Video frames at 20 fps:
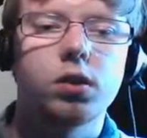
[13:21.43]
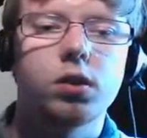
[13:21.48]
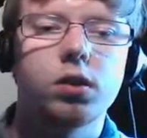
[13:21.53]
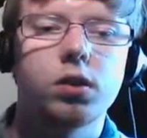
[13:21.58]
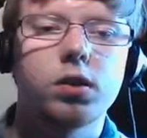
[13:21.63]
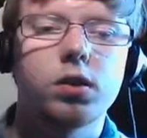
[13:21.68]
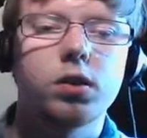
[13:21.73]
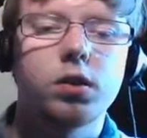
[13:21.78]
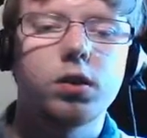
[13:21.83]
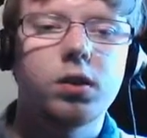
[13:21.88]

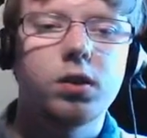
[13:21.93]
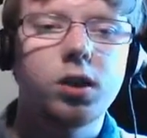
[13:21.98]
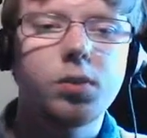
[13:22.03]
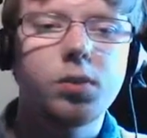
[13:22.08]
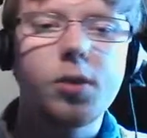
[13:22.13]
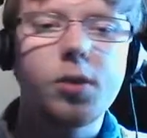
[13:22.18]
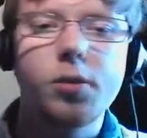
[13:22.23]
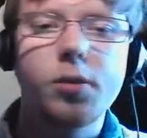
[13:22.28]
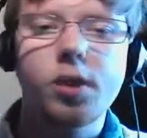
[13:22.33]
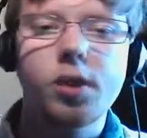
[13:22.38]
So it does
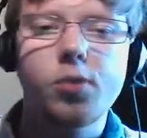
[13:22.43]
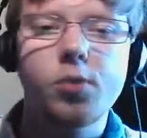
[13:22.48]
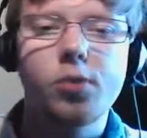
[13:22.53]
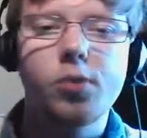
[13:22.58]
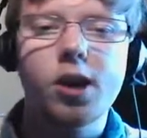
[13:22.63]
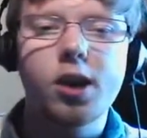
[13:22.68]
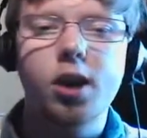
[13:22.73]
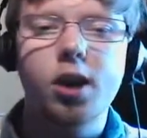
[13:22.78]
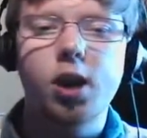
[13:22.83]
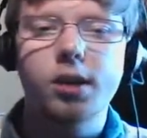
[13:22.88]
mean we can bring
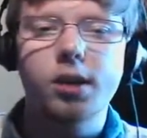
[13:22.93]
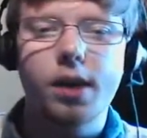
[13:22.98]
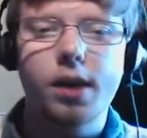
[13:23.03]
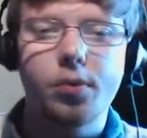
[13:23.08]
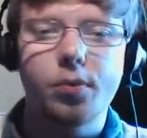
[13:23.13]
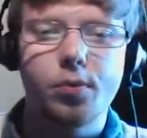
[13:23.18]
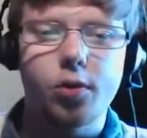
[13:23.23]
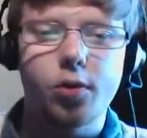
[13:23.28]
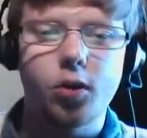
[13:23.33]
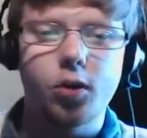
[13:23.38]
in our Tapu
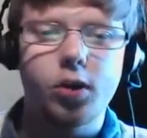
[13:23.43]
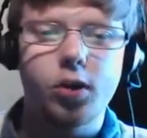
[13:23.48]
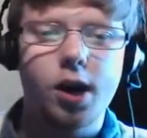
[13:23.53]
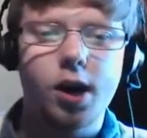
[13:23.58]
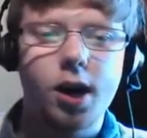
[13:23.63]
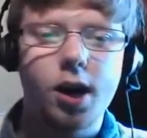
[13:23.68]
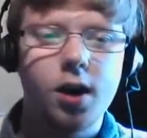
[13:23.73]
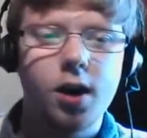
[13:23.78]
Bulu here.